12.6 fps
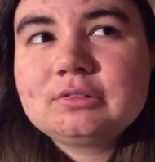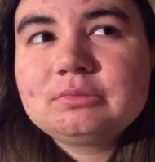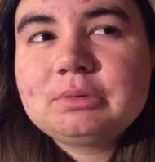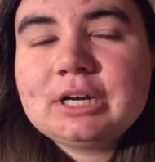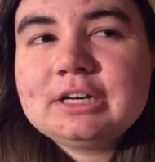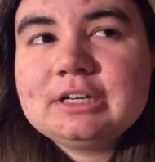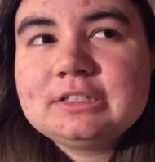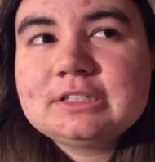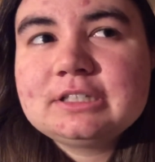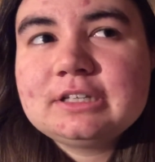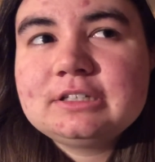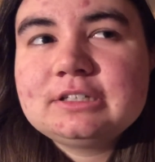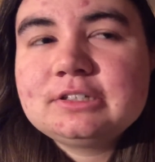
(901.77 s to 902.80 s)

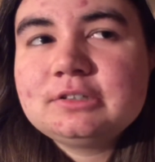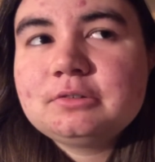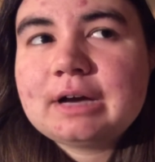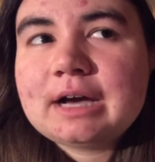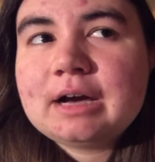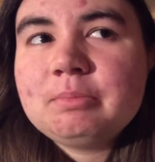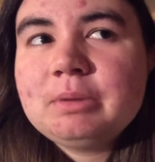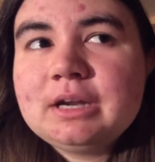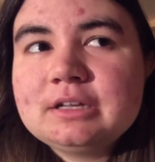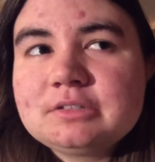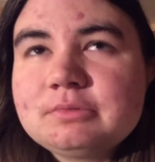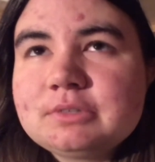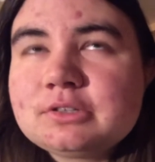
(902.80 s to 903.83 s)
pregnancy to happen
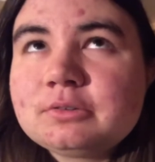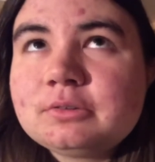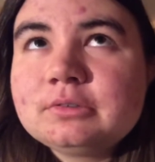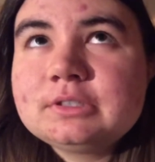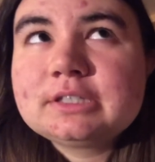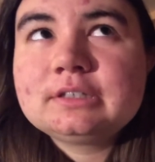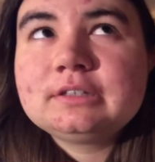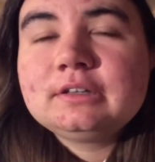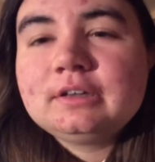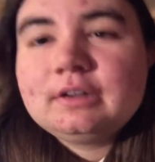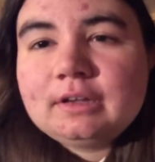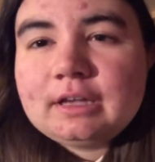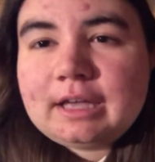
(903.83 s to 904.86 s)
as a result,
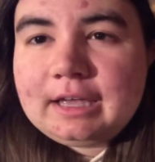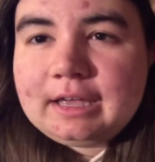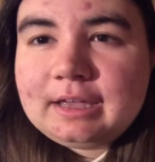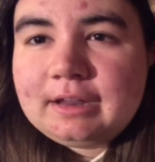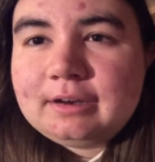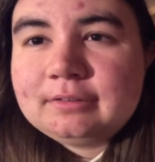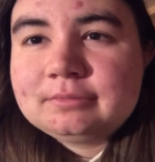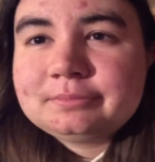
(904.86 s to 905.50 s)
and